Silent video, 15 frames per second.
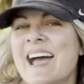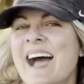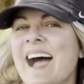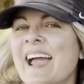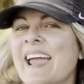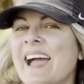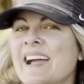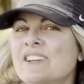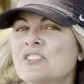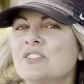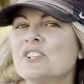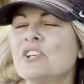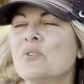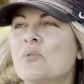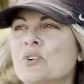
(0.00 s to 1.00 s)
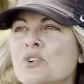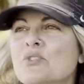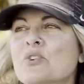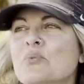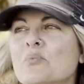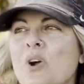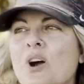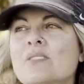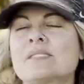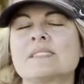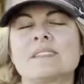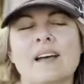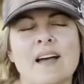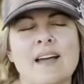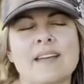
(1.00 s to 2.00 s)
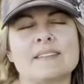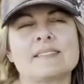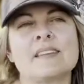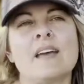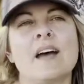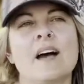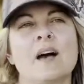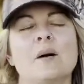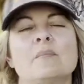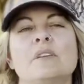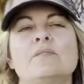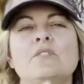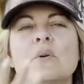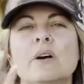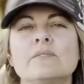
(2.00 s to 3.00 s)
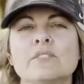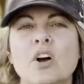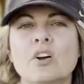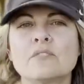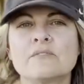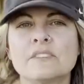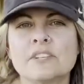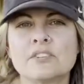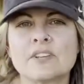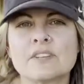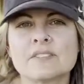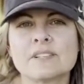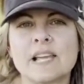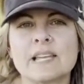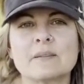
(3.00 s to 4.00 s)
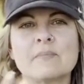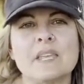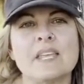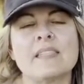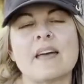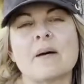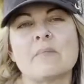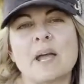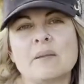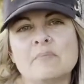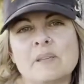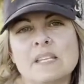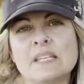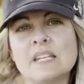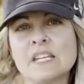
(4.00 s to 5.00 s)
I actually ordered the wrong size. If you have long fingernails like me, that might be an